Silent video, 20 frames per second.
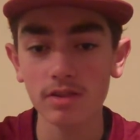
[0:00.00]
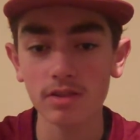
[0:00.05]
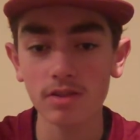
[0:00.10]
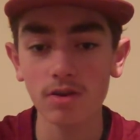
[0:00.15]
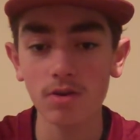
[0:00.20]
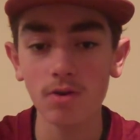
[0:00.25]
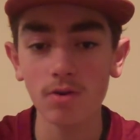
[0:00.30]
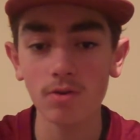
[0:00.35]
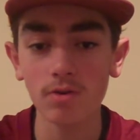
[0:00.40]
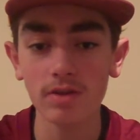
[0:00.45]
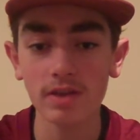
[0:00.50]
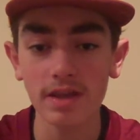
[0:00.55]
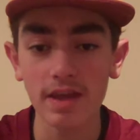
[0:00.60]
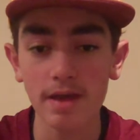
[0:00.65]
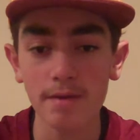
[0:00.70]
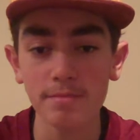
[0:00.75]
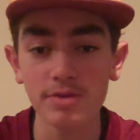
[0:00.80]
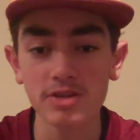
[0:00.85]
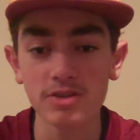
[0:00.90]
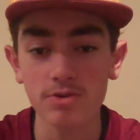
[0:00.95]
the whole
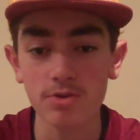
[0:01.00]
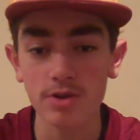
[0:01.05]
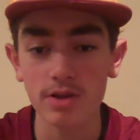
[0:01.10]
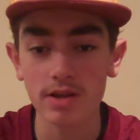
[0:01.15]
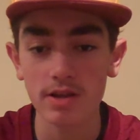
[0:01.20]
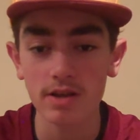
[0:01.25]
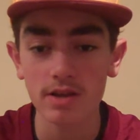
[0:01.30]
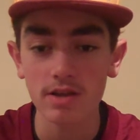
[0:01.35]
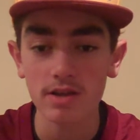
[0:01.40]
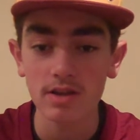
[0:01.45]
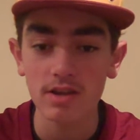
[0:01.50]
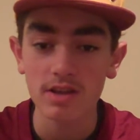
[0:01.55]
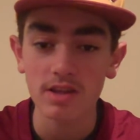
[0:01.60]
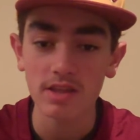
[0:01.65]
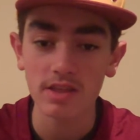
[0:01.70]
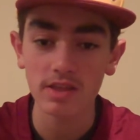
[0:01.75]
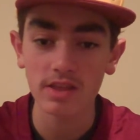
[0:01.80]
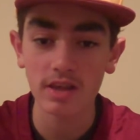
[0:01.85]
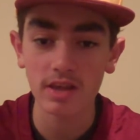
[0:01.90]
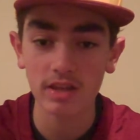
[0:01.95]
chemistry
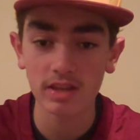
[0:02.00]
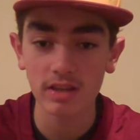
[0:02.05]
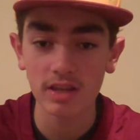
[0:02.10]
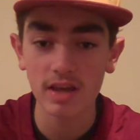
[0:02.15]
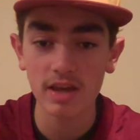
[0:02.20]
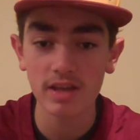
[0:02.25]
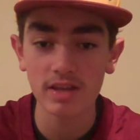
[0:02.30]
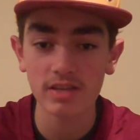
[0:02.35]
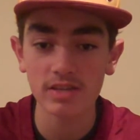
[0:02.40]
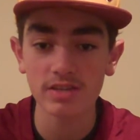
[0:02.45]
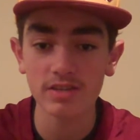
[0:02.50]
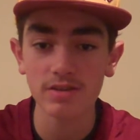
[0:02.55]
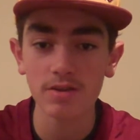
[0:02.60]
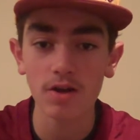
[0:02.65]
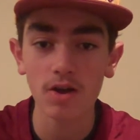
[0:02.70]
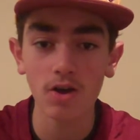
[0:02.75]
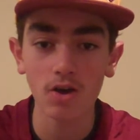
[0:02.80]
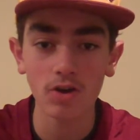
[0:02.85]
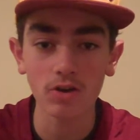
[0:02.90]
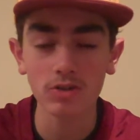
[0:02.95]
thing that
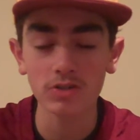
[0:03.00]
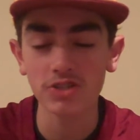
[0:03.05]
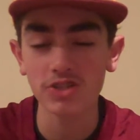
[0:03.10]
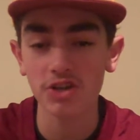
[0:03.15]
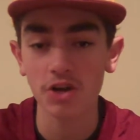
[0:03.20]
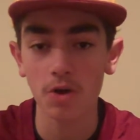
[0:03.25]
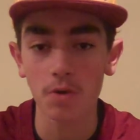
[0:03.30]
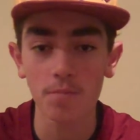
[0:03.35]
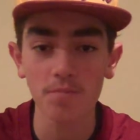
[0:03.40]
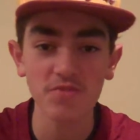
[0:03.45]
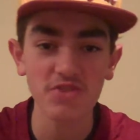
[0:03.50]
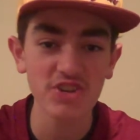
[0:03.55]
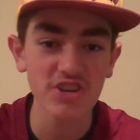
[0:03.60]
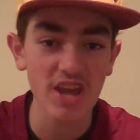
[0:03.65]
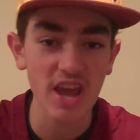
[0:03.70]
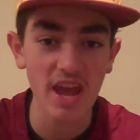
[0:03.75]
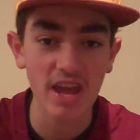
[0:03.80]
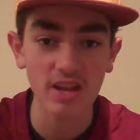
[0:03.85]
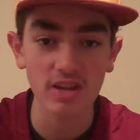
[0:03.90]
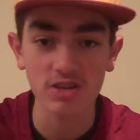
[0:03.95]
has also
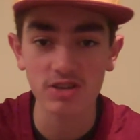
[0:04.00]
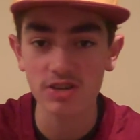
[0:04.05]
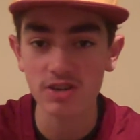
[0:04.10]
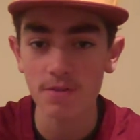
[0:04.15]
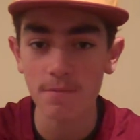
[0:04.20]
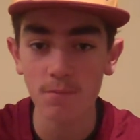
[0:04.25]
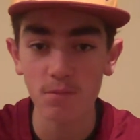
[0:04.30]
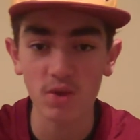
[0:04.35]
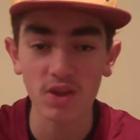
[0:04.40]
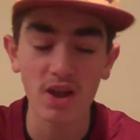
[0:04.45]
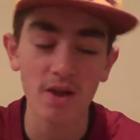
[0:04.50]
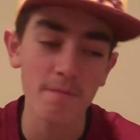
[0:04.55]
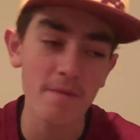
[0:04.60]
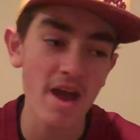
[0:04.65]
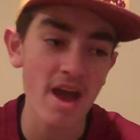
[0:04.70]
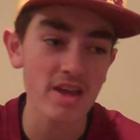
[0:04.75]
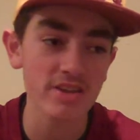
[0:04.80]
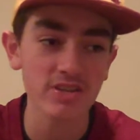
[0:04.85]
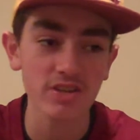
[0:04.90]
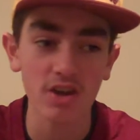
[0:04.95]
changed with our
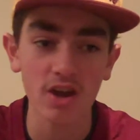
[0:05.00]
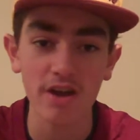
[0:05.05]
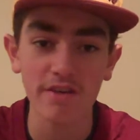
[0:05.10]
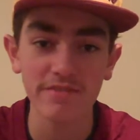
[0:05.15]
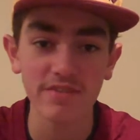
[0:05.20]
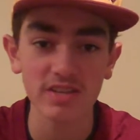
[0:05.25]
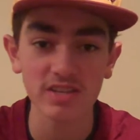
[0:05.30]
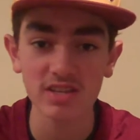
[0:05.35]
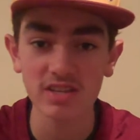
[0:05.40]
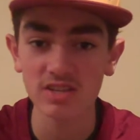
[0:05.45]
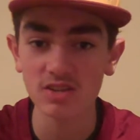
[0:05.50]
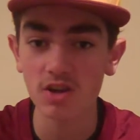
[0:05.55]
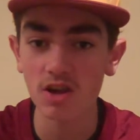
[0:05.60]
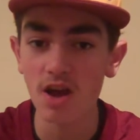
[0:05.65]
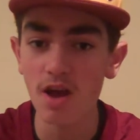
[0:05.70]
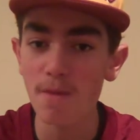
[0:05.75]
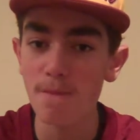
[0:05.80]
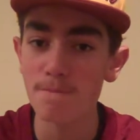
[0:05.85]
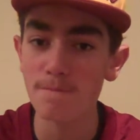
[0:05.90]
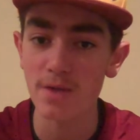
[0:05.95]
passing offense. It's
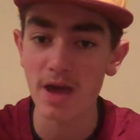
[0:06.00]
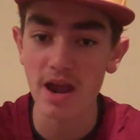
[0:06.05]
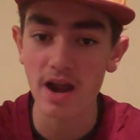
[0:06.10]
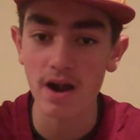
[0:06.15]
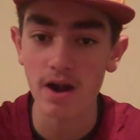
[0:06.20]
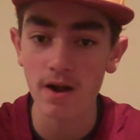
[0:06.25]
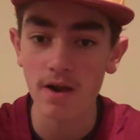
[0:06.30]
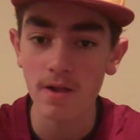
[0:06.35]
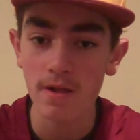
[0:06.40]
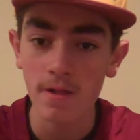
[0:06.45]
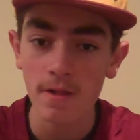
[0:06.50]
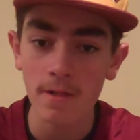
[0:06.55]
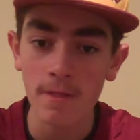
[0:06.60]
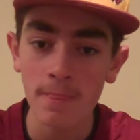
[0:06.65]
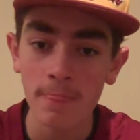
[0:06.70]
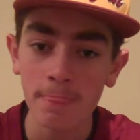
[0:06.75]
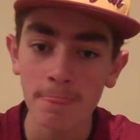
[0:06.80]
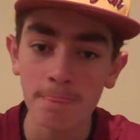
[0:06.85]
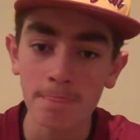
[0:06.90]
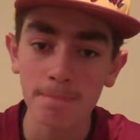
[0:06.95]
gotten better.
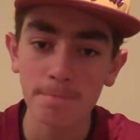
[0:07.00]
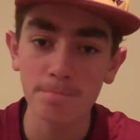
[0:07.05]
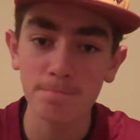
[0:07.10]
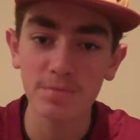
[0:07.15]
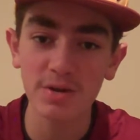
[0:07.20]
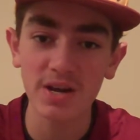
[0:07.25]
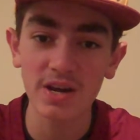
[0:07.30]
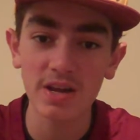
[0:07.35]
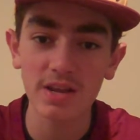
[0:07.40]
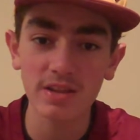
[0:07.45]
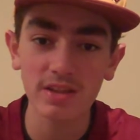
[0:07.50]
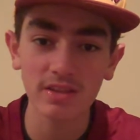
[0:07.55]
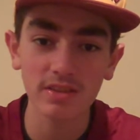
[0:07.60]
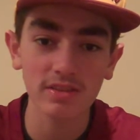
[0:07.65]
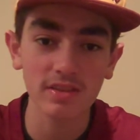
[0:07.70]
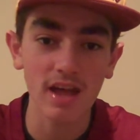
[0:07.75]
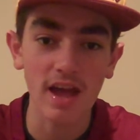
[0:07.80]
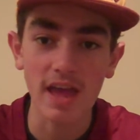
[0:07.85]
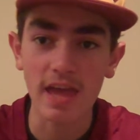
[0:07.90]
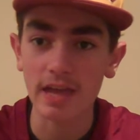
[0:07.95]
But,
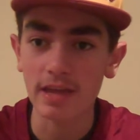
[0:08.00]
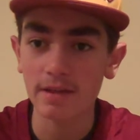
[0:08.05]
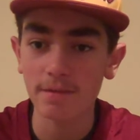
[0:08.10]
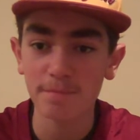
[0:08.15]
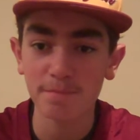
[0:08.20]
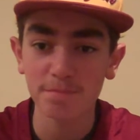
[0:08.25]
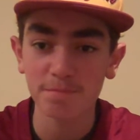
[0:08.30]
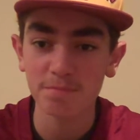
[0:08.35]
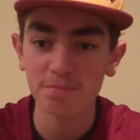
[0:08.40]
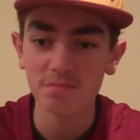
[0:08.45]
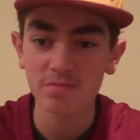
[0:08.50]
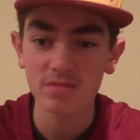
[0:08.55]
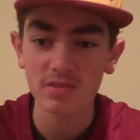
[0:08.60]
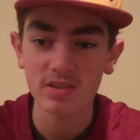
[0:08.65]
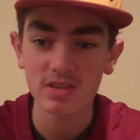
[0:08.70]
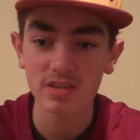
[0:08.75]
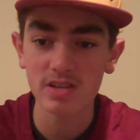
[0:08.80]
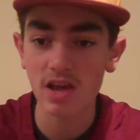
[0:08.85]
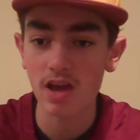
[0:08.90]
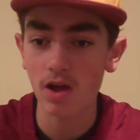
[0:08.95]

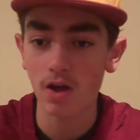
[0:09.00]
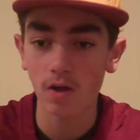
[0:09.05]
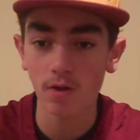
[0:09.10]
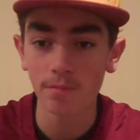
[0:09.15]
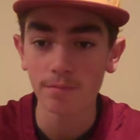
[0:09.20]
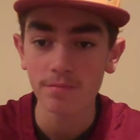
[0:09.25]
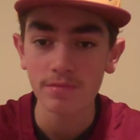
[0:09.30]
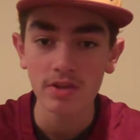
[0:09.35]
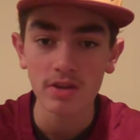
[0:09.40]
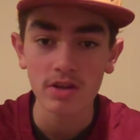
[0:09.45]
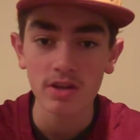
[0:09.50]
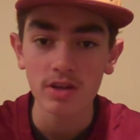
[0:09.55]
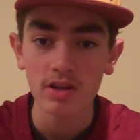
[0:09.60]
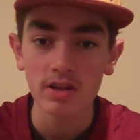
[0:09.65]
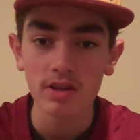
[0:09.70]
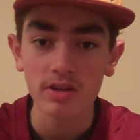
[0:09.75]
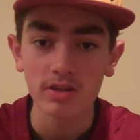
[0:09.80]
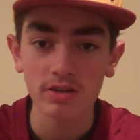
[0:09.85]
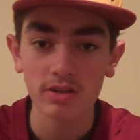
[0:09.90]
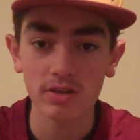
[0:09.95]
still,
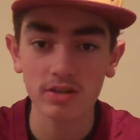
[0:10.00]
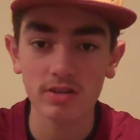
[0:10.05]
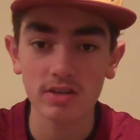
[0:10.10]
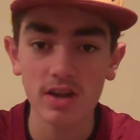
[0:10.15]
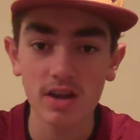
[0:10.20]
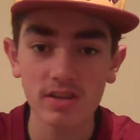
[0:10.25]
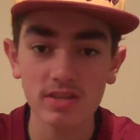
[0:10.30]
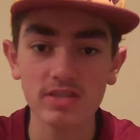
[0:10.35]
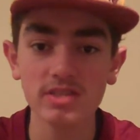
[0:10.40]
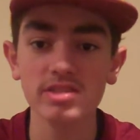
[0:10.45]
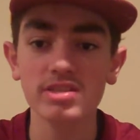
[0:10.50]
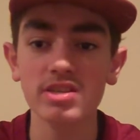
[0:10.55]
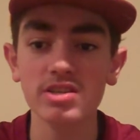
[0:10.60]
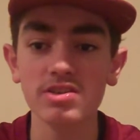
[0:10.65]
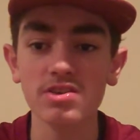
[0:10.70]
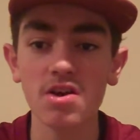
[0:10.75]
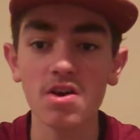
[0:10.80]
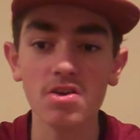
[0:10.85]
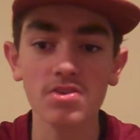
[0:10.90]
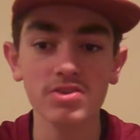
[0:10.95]
Kirk Cousins
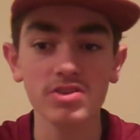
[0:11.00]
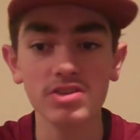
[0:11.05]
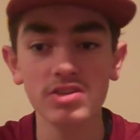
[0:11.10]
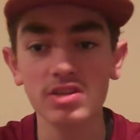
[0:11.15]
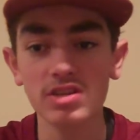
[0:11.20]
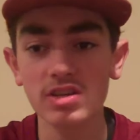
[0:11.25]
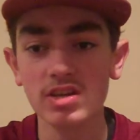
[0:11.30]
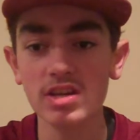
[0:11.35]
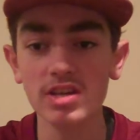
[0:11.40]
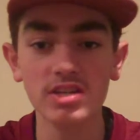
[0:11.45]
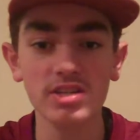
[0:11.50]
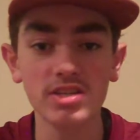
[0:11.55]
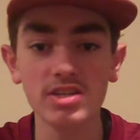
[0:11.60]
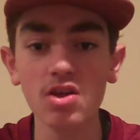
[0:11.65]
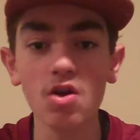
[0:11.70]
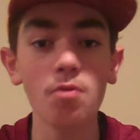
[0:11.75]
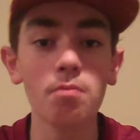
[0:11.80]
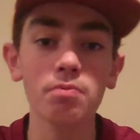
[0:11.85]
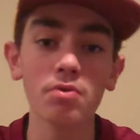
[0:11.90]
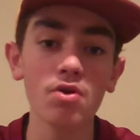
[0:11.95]
he's
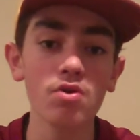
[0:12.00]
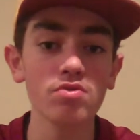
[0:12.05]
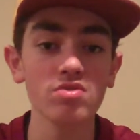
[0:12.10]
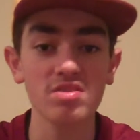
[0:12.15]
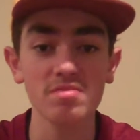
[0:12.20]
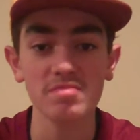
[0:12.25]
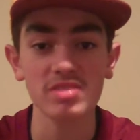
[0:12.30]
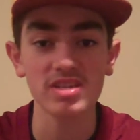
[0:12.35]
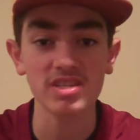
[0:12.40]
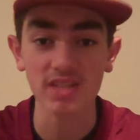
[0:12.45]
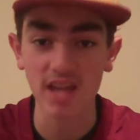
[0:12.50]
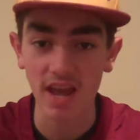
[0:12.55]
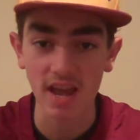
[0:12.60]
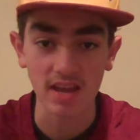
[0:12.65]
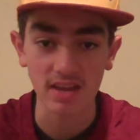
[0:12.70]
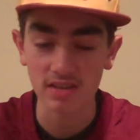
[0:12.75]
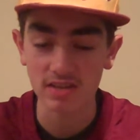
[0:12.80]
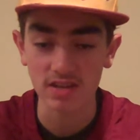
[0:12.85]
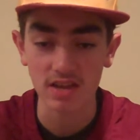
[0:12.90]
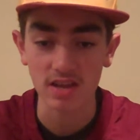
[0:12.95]
still prone to
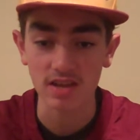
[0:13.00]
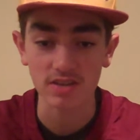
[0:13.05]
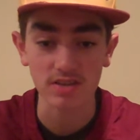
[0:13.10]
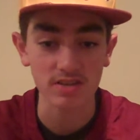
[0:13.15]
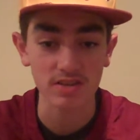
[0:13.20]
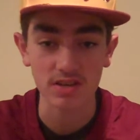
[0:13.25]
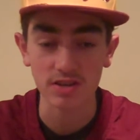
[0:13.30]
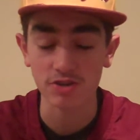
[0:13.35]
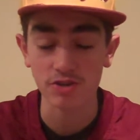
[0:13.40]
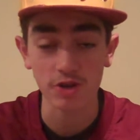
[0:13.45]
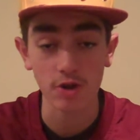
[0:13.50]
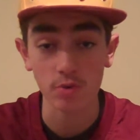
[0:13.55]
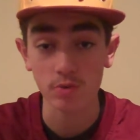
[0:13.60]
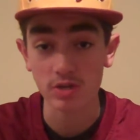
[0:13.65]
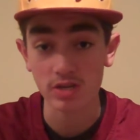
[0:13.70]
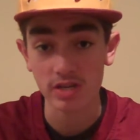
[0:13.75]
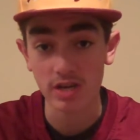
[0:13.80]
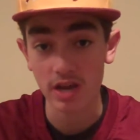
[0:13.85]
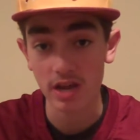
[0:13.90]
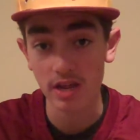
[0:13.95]
mistakes, as he
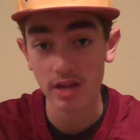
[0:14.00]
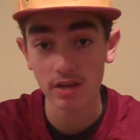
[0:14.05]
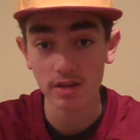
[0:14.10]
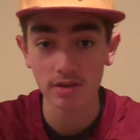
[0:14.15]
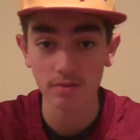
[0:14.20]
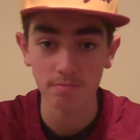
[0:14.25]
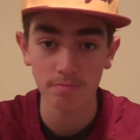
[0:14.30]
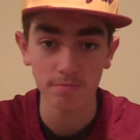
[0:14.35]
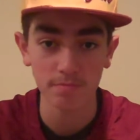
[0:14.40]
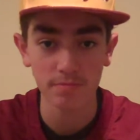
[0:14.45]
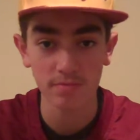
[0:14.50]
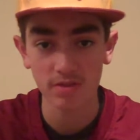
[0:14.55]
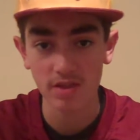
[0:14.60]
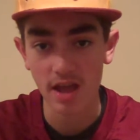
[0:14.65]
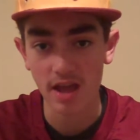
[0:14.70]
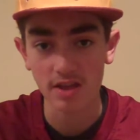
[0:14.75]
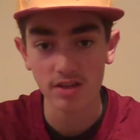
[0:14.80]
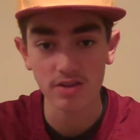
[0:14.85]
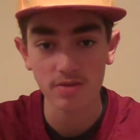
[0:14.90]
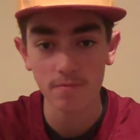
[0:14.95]
showed tonight.
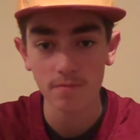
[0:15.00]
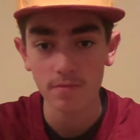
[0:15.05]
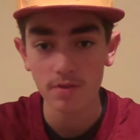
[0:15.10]
Had